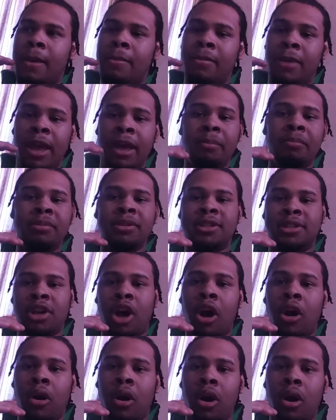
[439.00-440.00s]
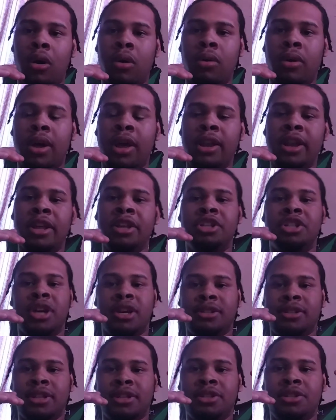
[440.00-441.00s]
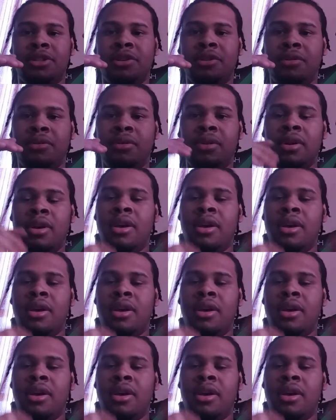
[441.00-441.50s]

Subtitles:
Bizarro in Injustice 2,